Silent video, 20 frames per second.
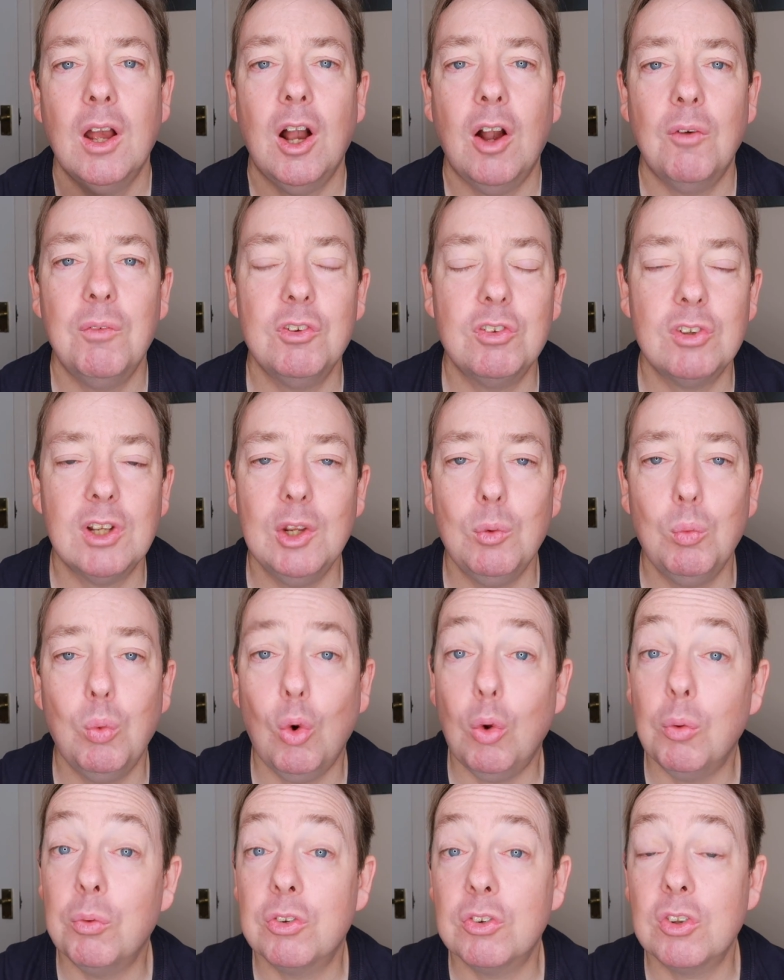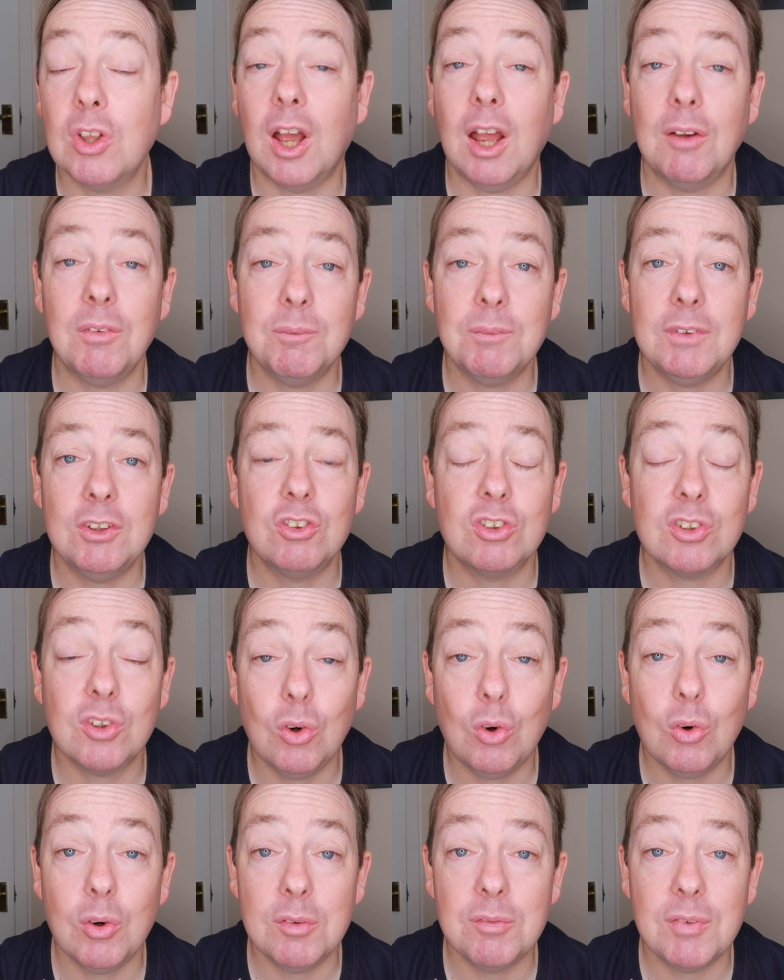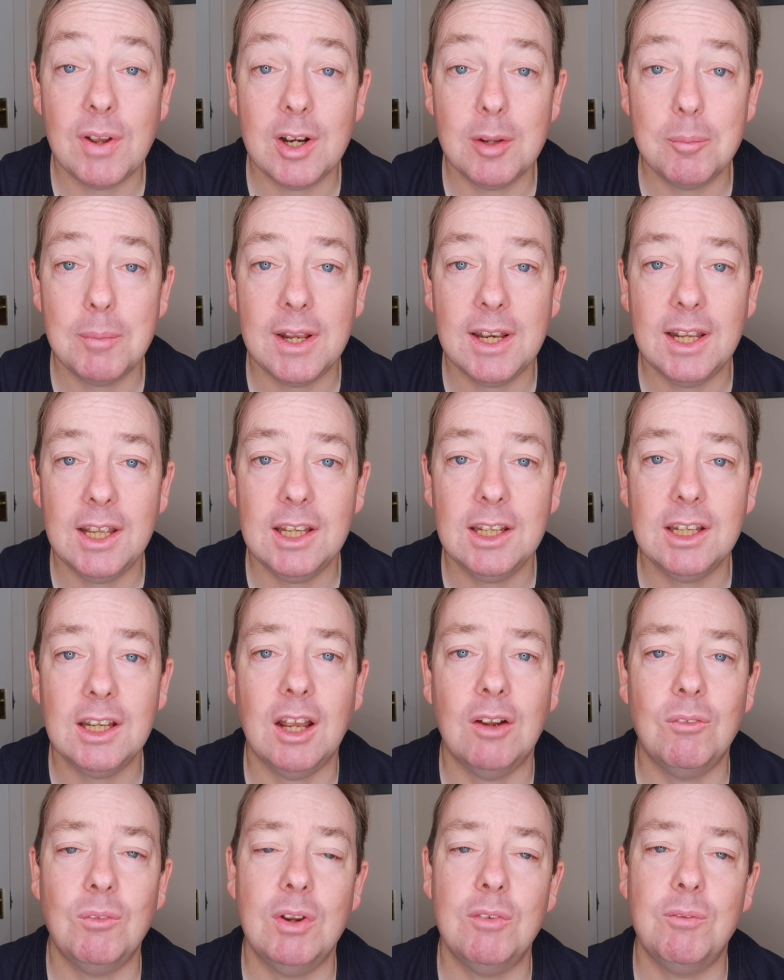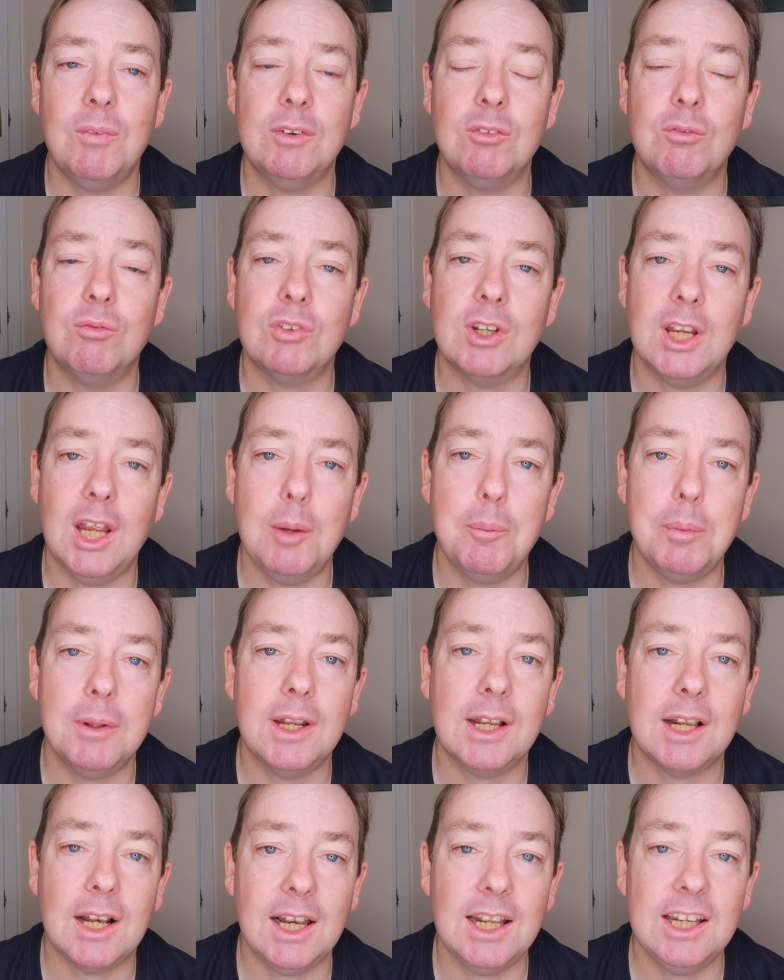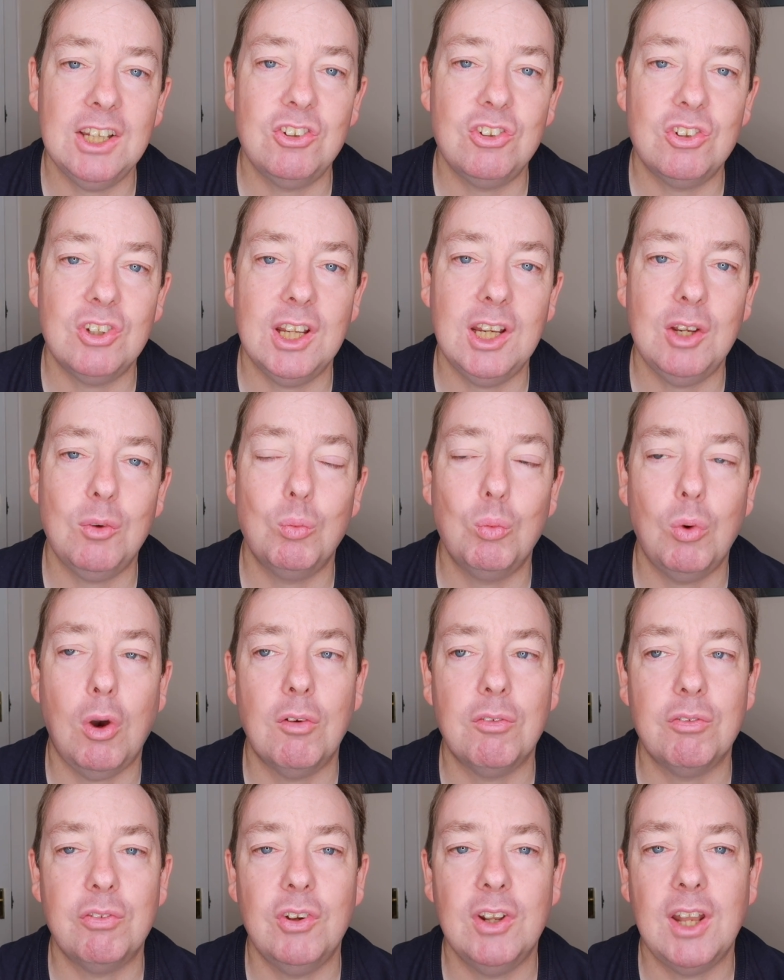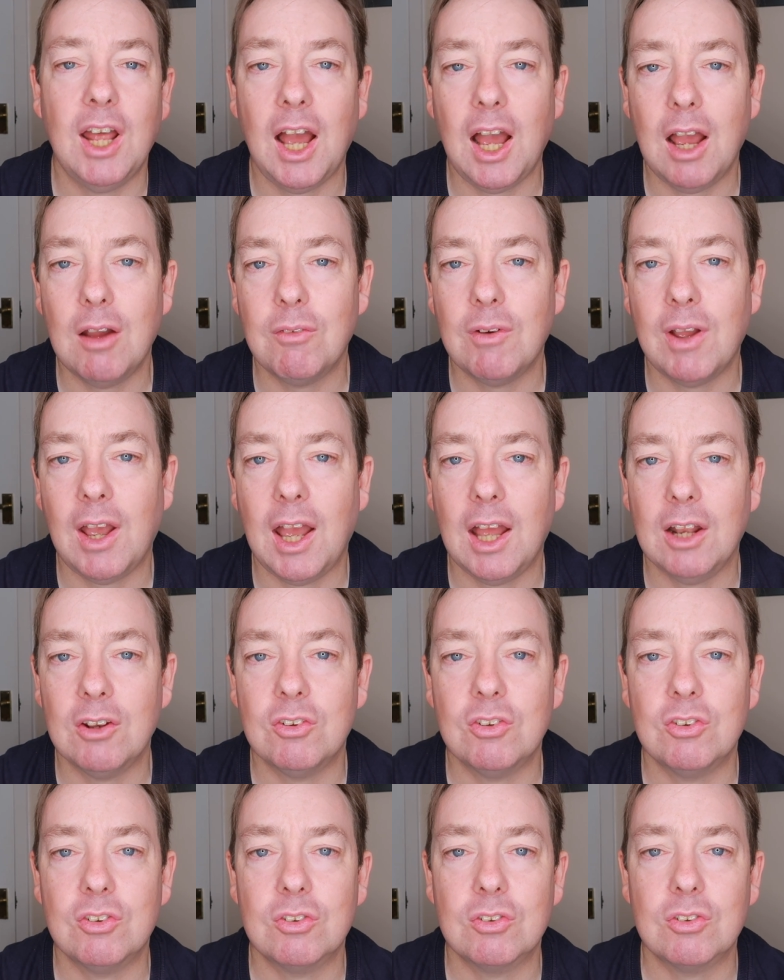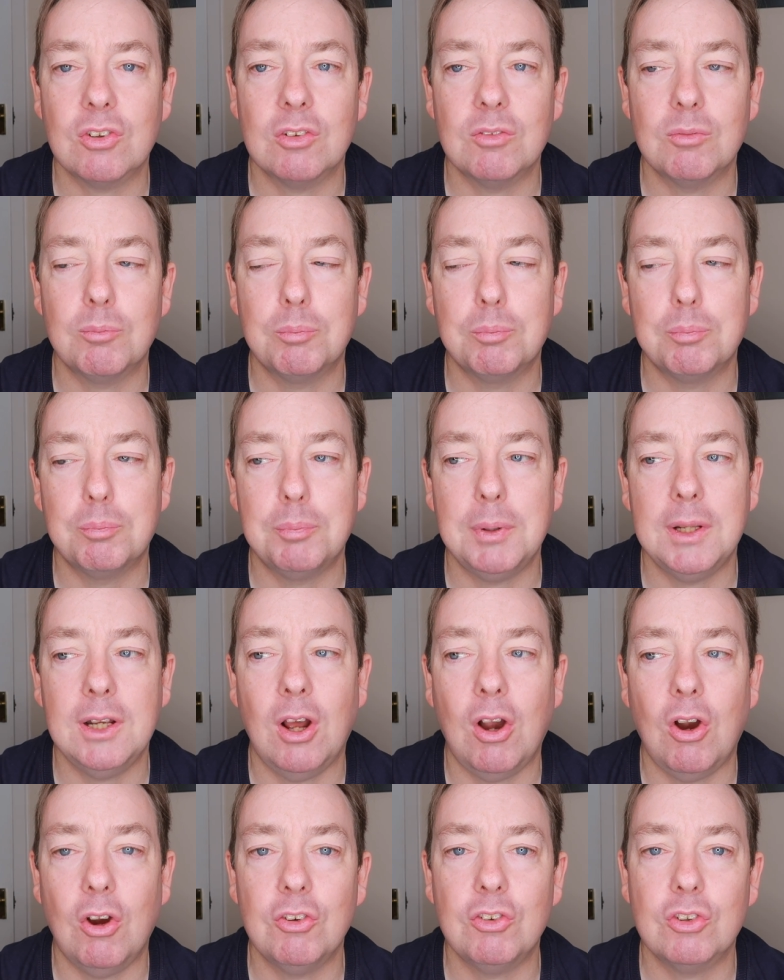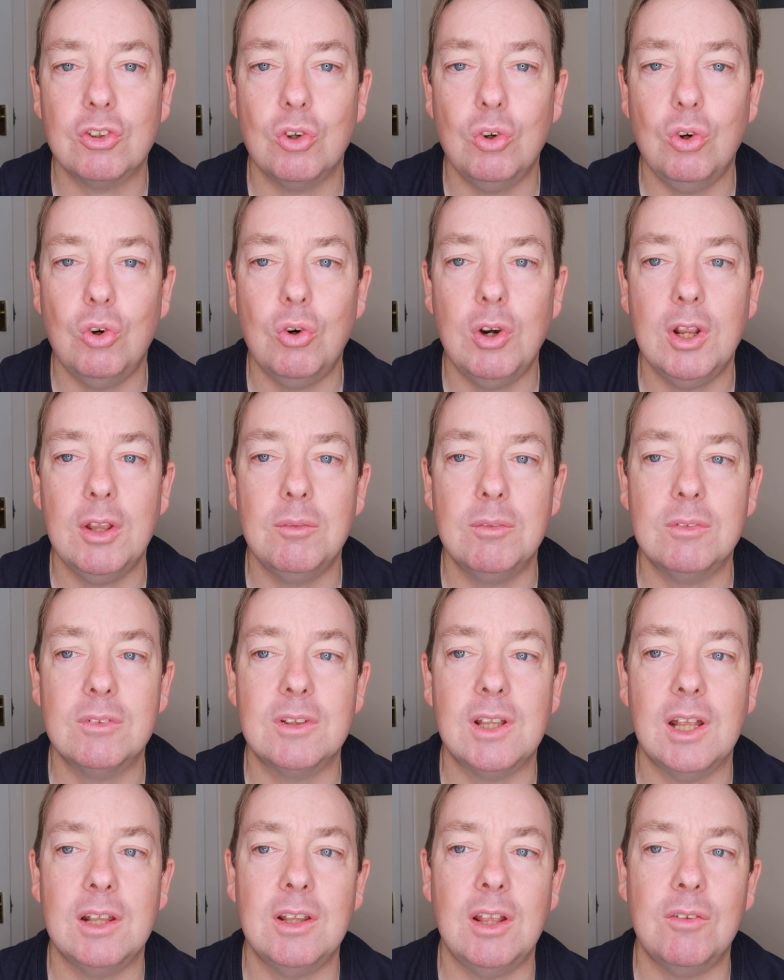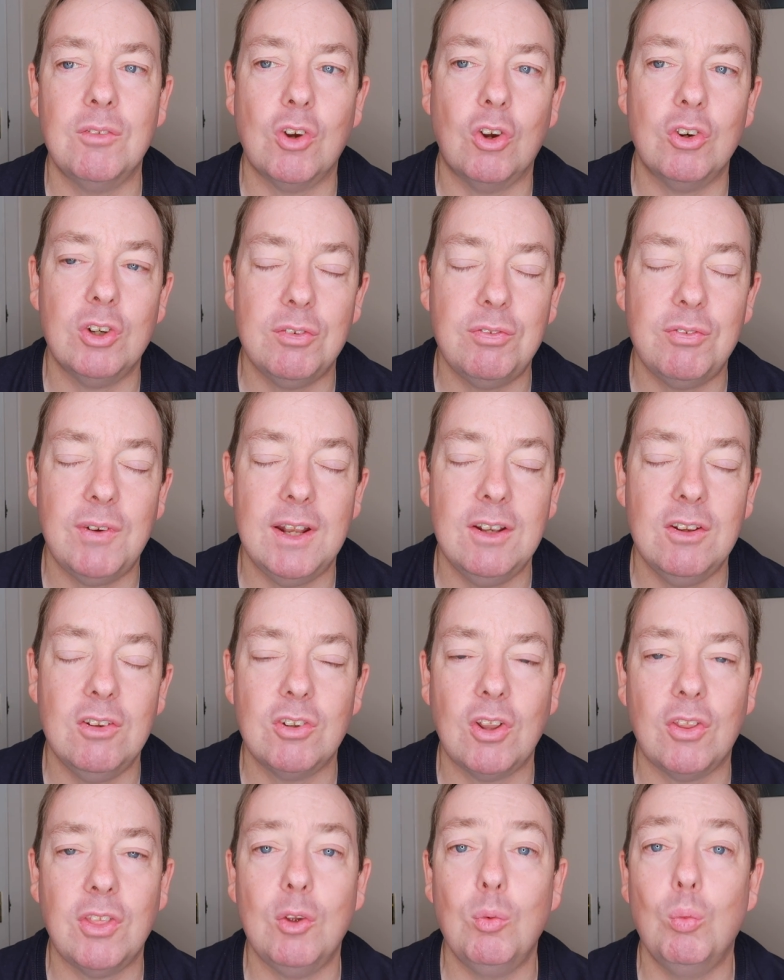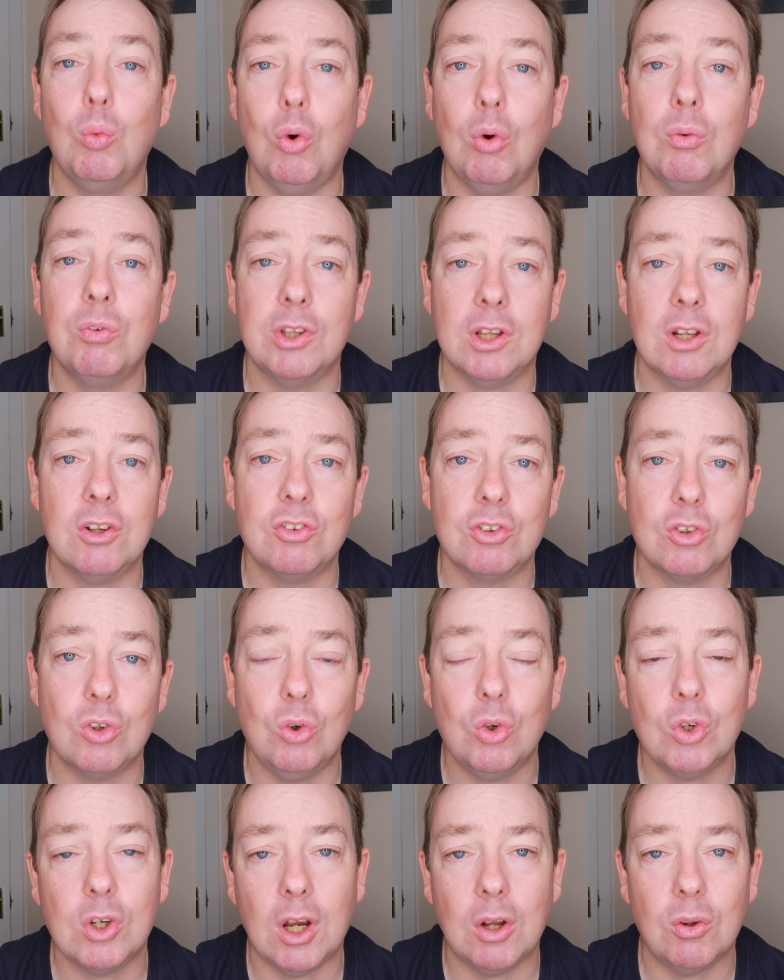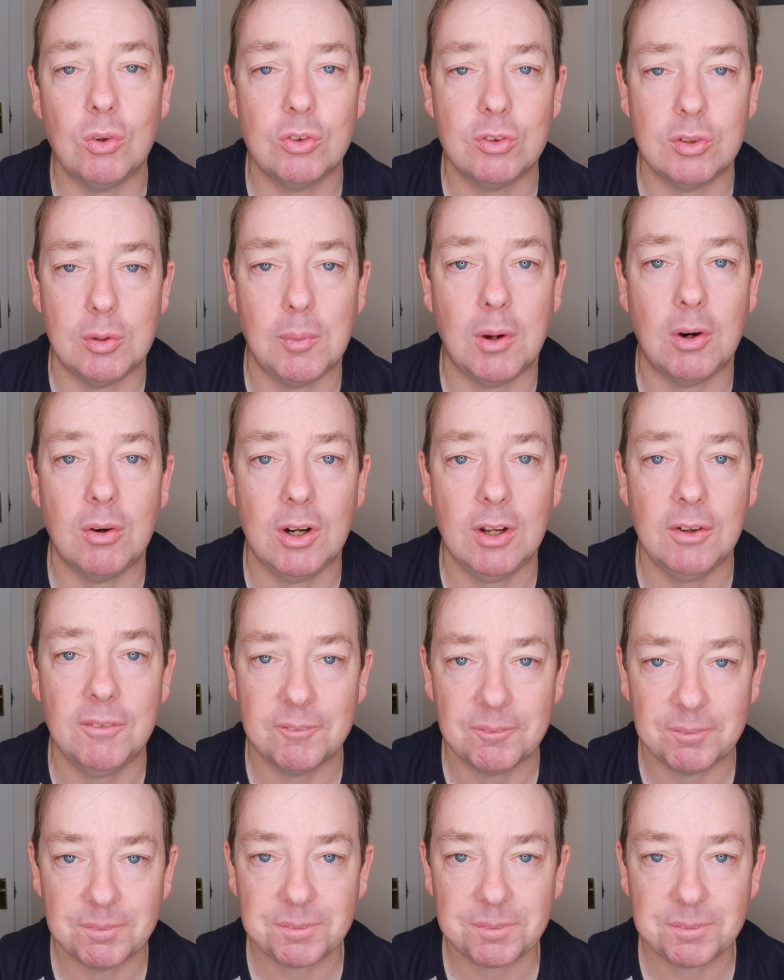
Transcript: obviously Wolves haven't been scoring very many, and we've been keeping a clean sheet. Watford have been high scoring, then they've got defenders. I think Wolves are going to score goals tomorrow.